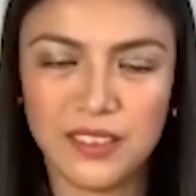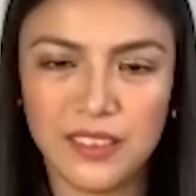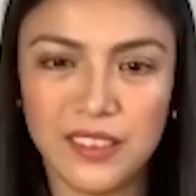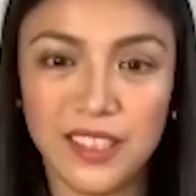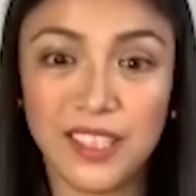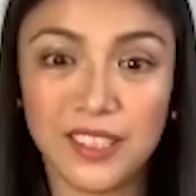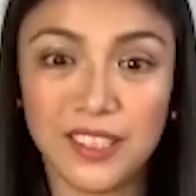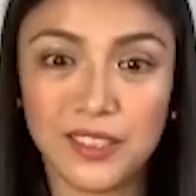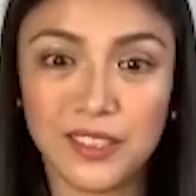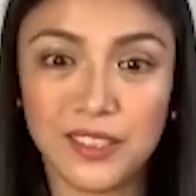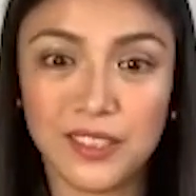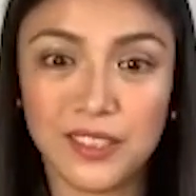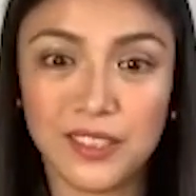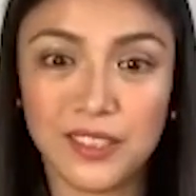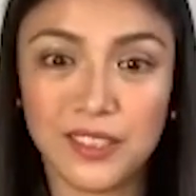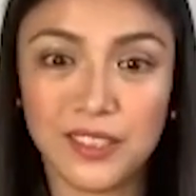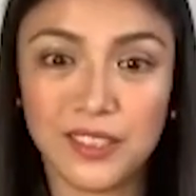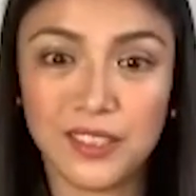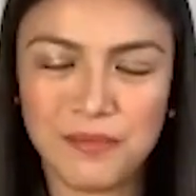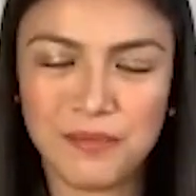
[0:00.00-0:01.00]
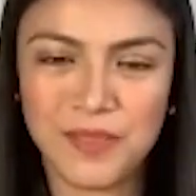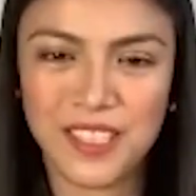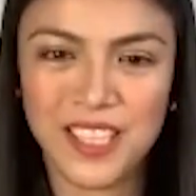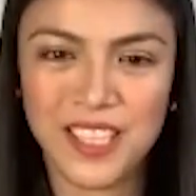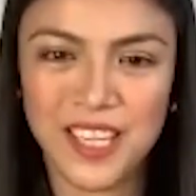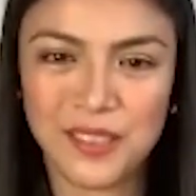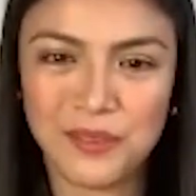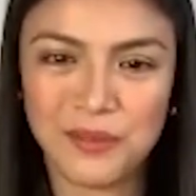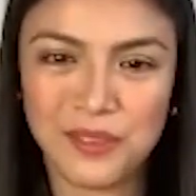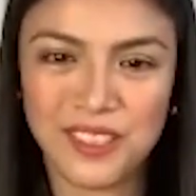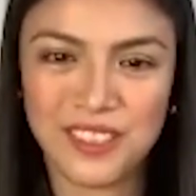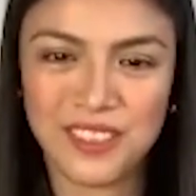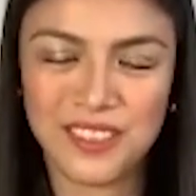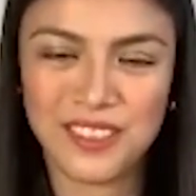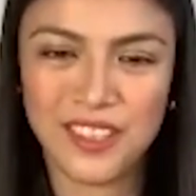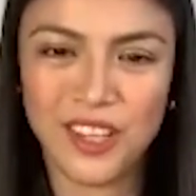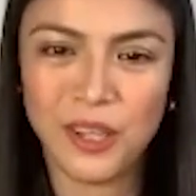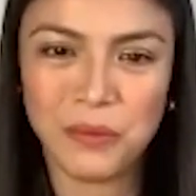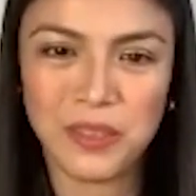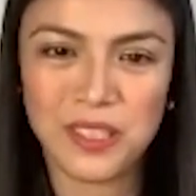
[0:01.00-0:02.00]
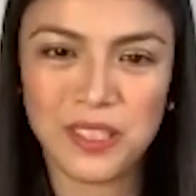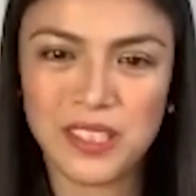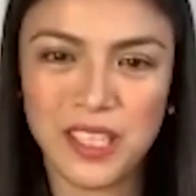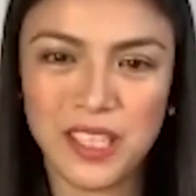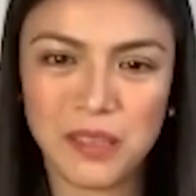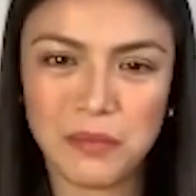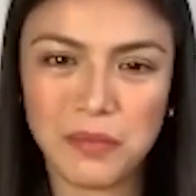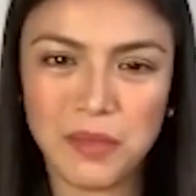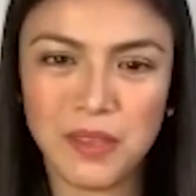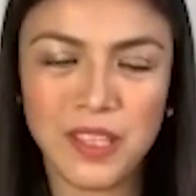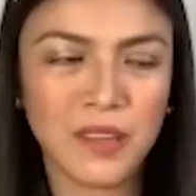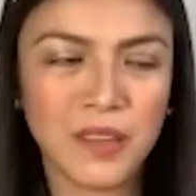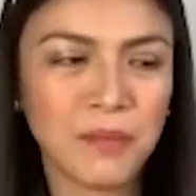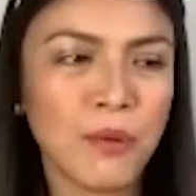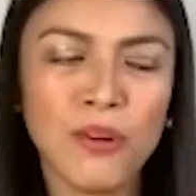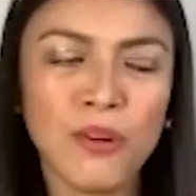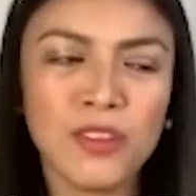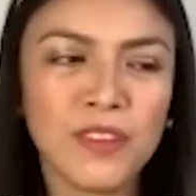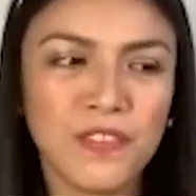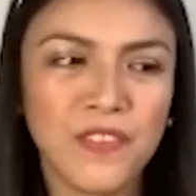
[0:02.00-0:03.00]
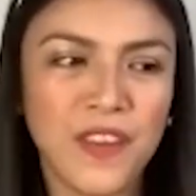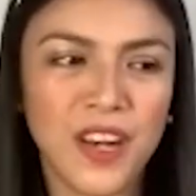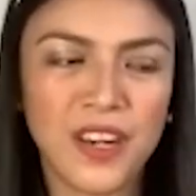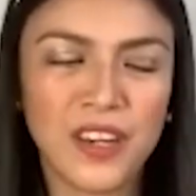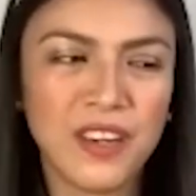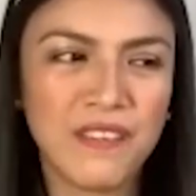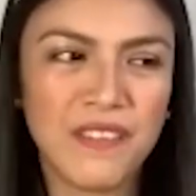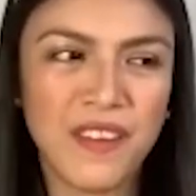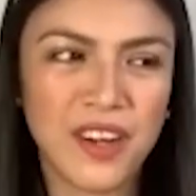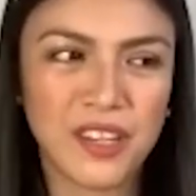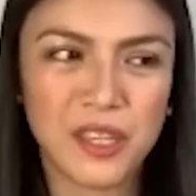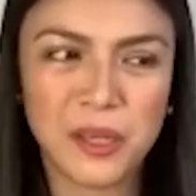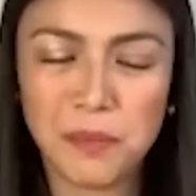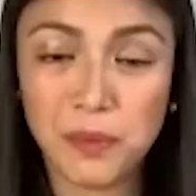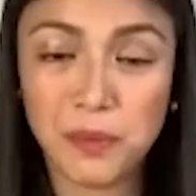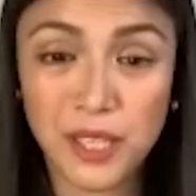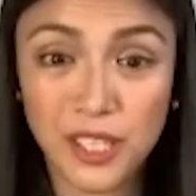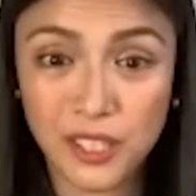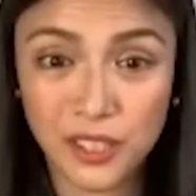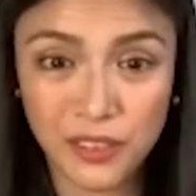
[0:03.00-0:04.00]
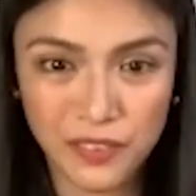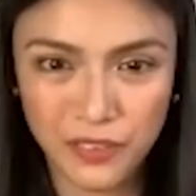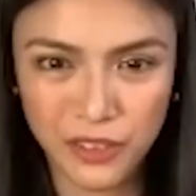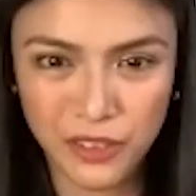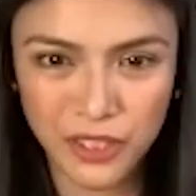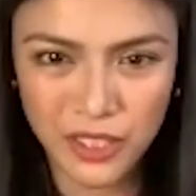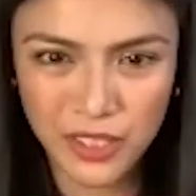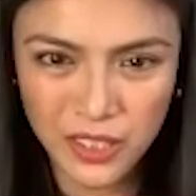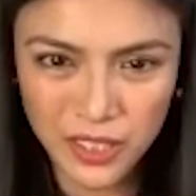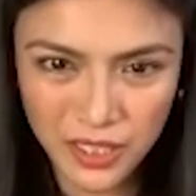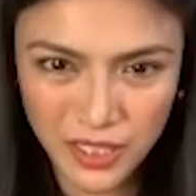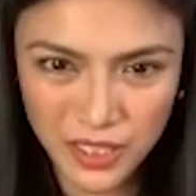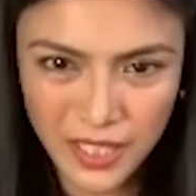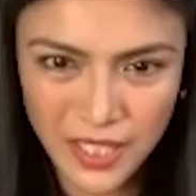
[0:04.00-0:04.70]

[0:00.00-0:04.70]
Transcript: That's what my dad would always tell me. They're both very, very prayerful.